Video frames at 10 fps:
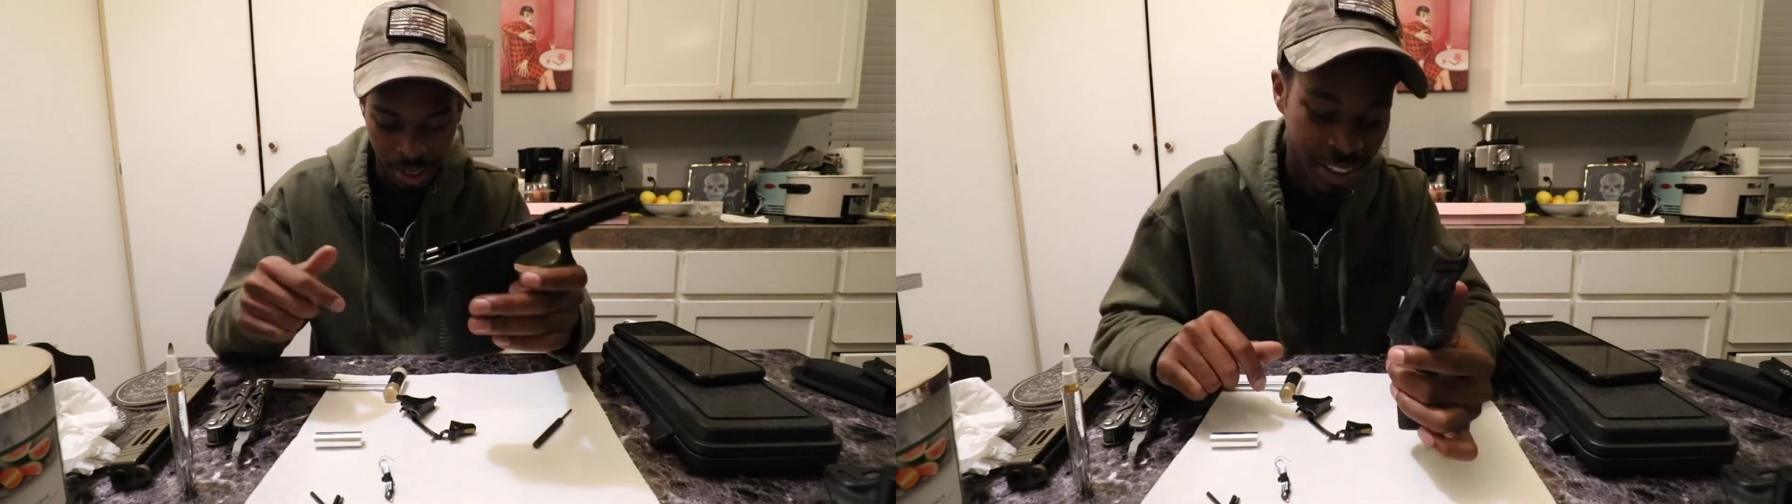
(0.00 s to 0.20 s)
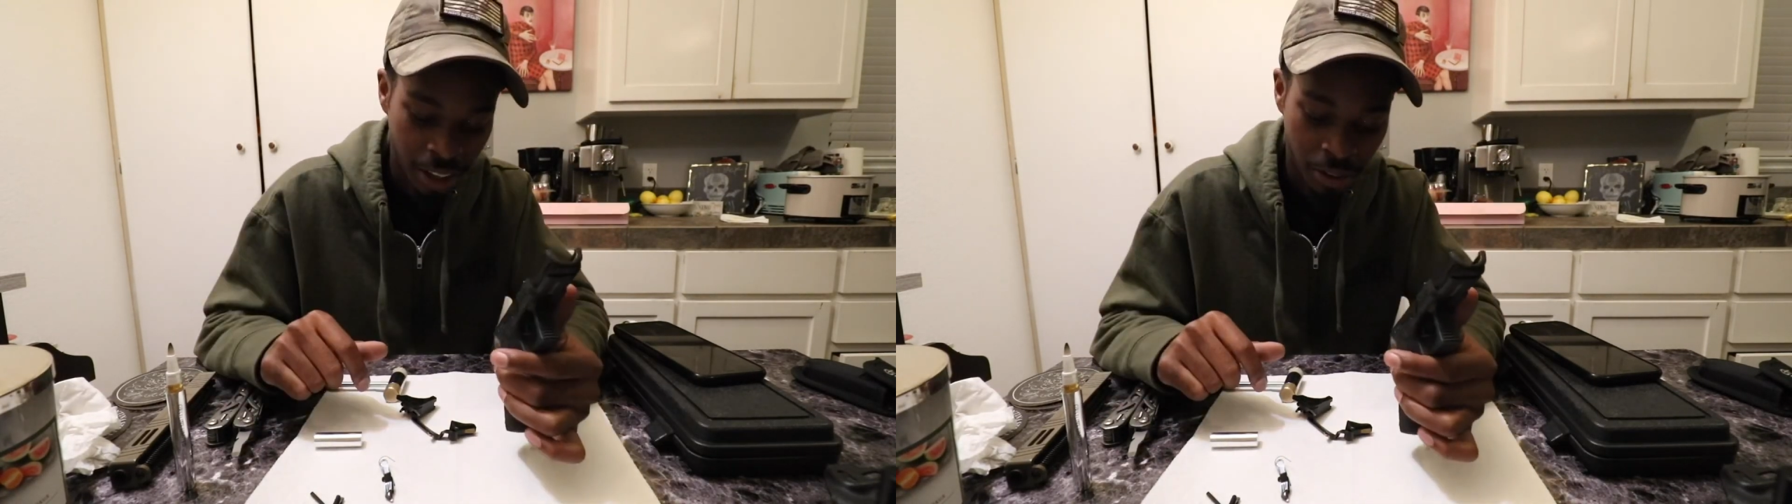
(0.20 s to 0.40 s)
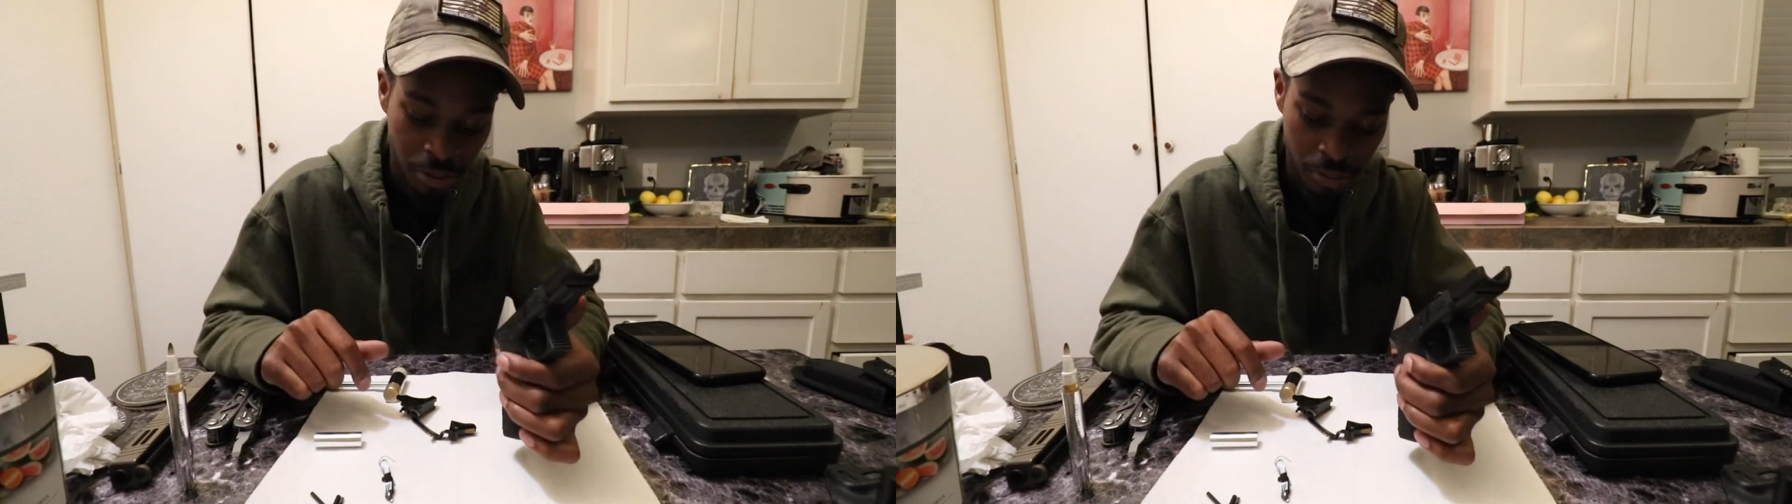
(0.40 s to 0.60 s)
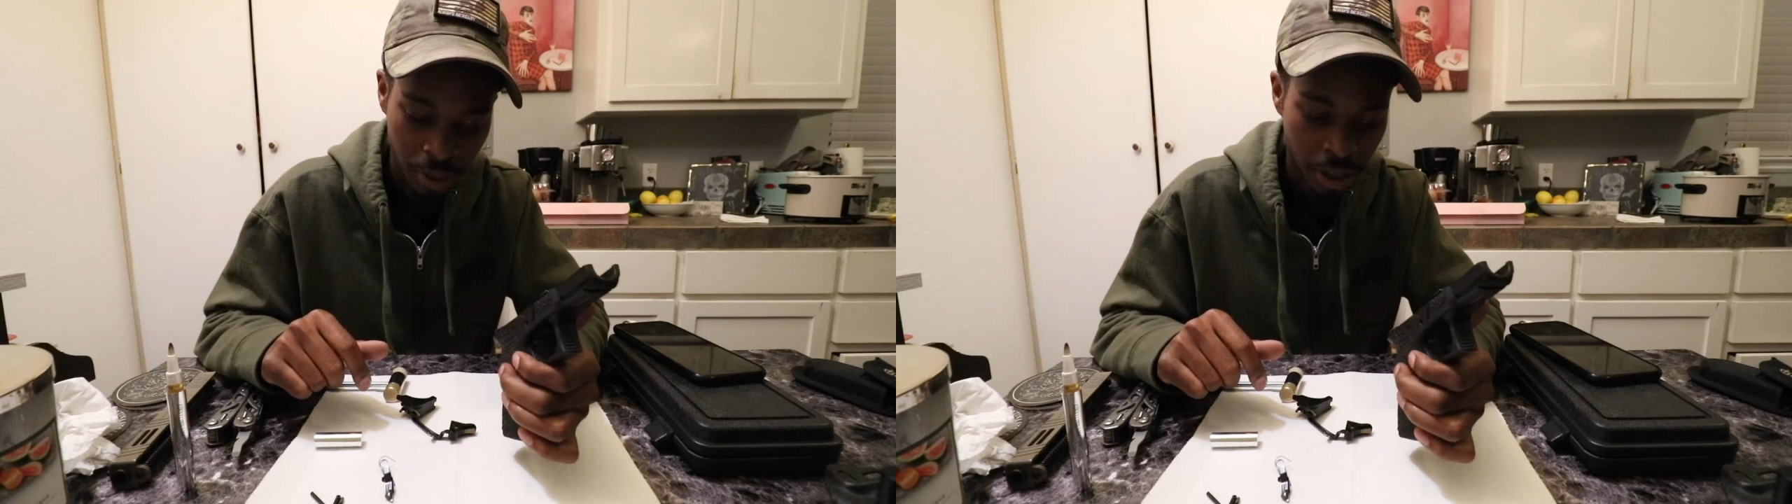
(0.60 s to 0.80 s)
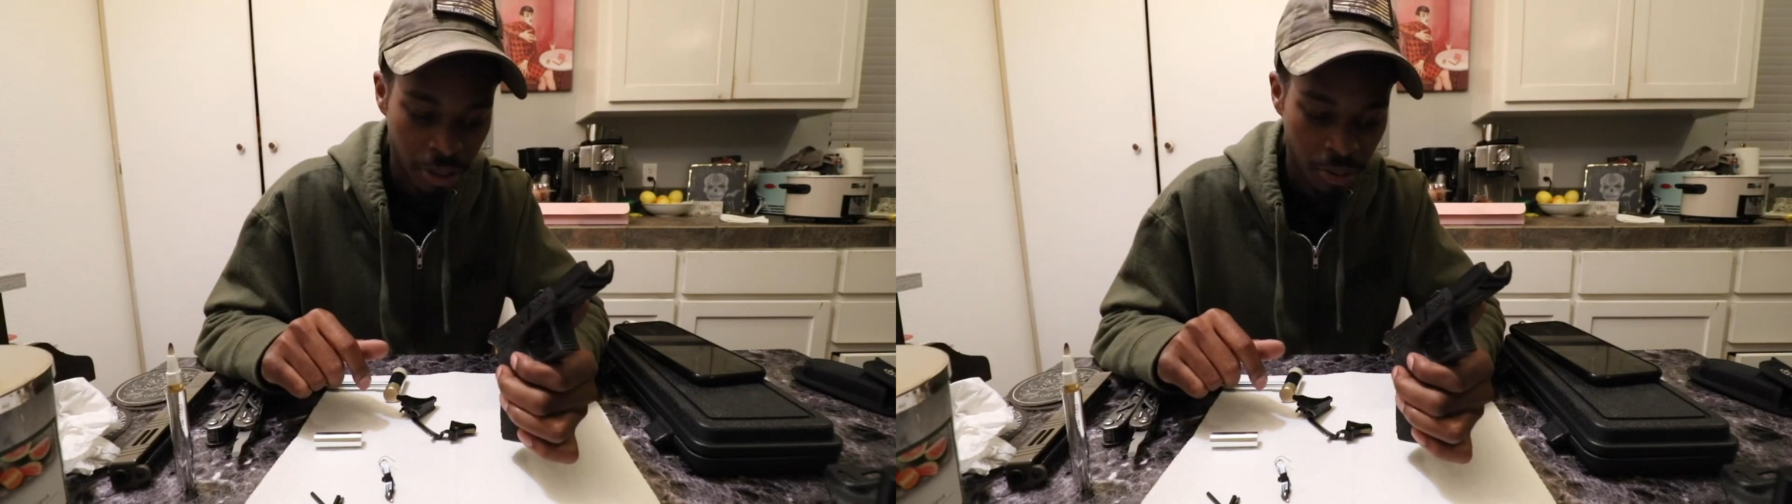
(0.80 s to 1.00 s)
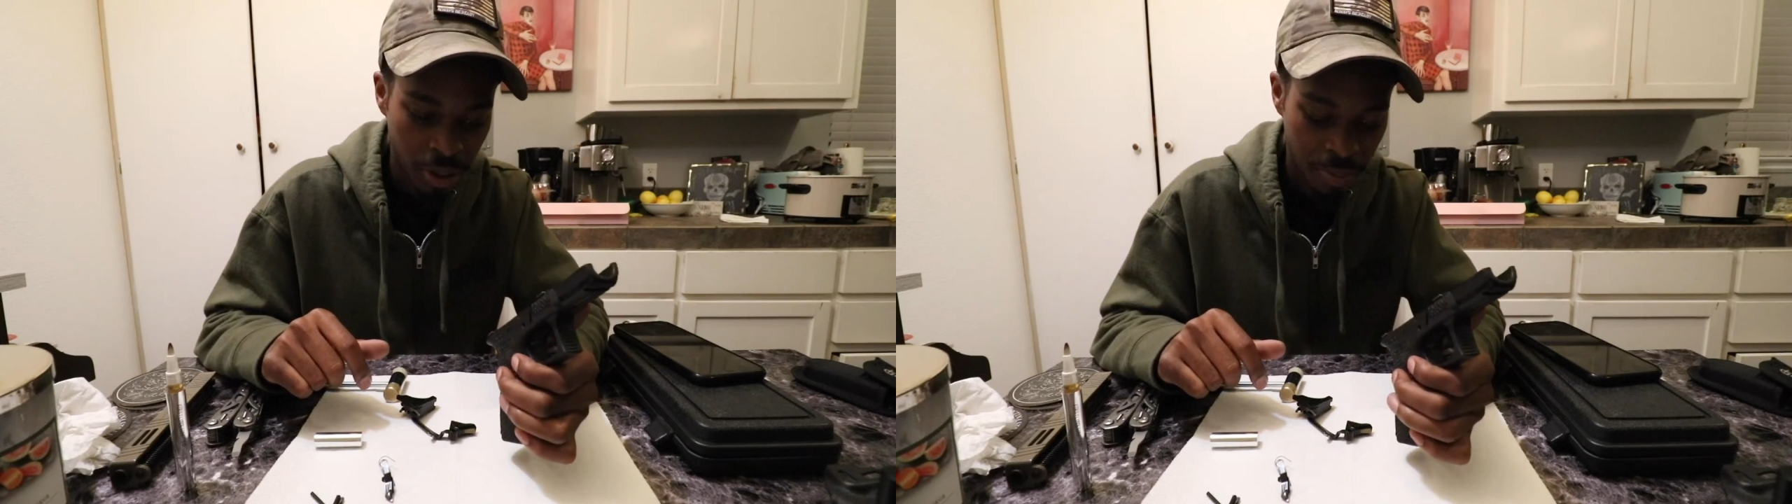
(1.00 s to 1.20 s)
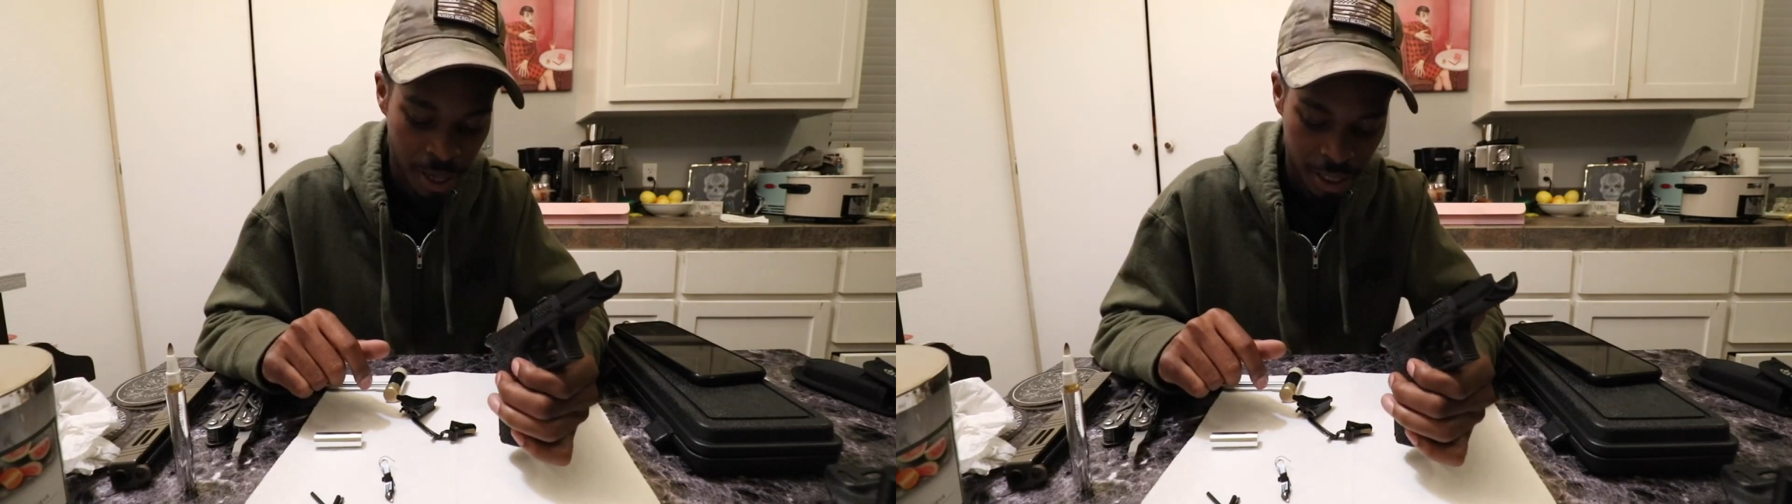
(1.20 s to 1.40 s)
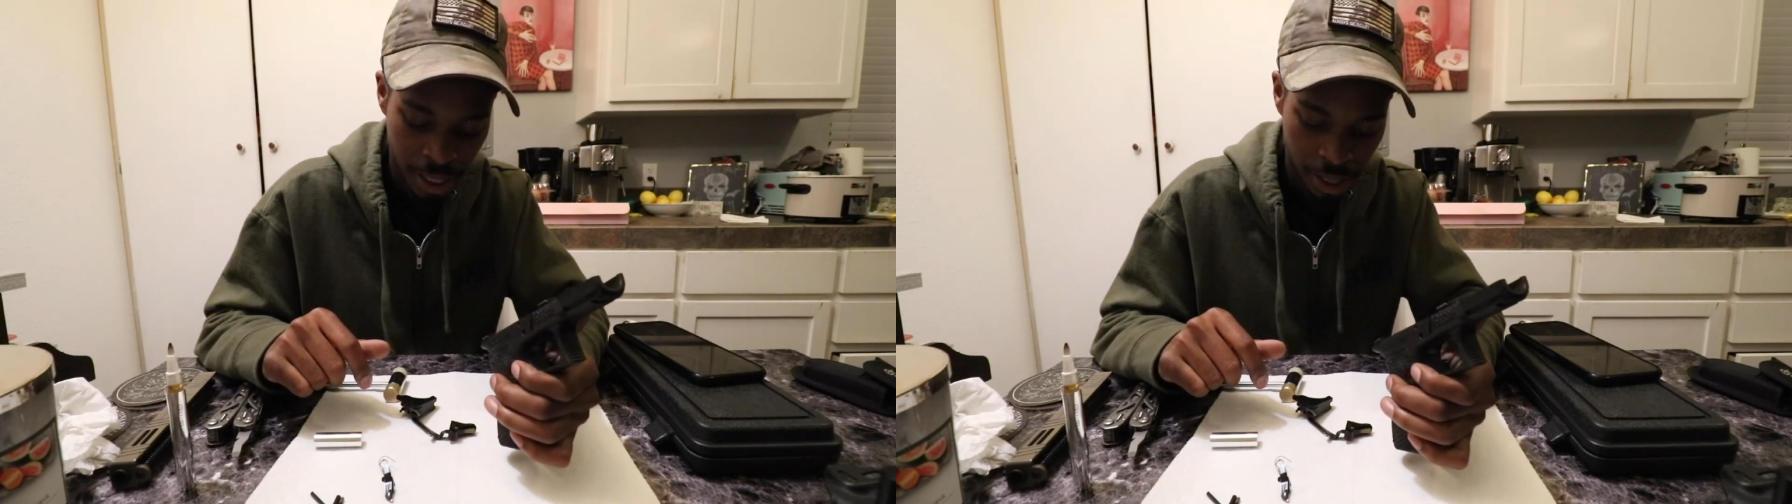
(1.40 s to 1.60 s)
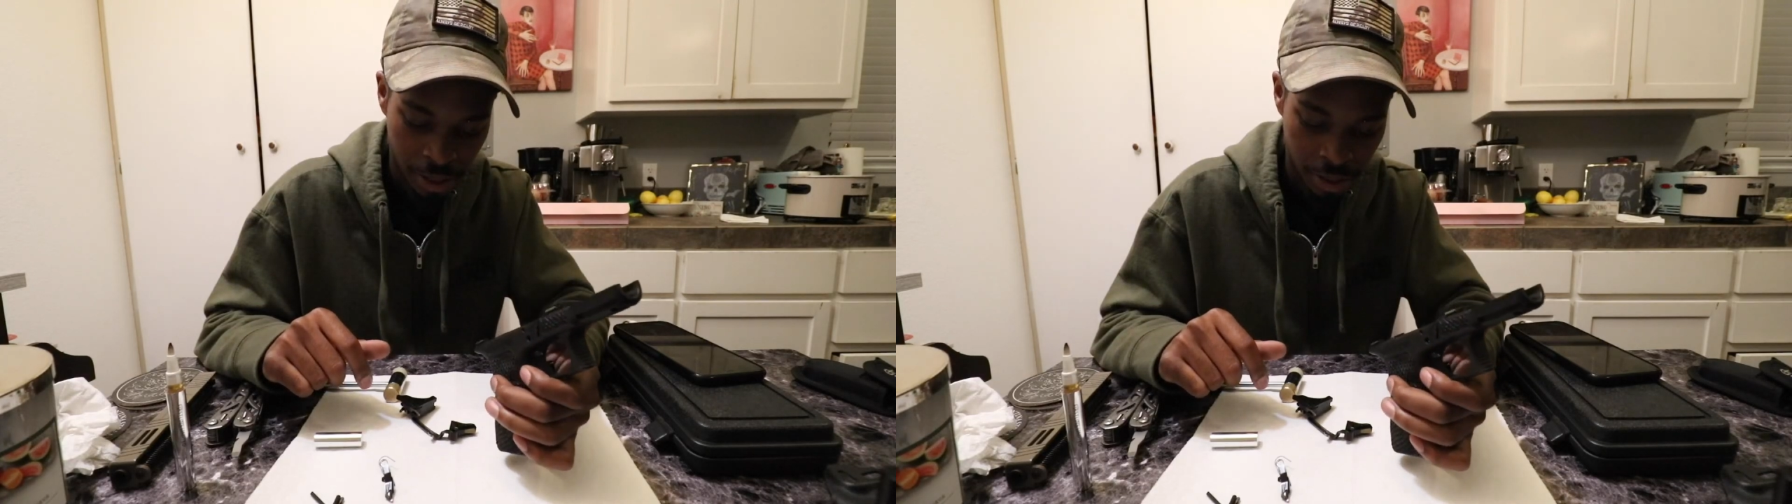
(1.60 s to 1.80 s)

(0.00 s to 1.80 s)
So, we're gonna throw this back together.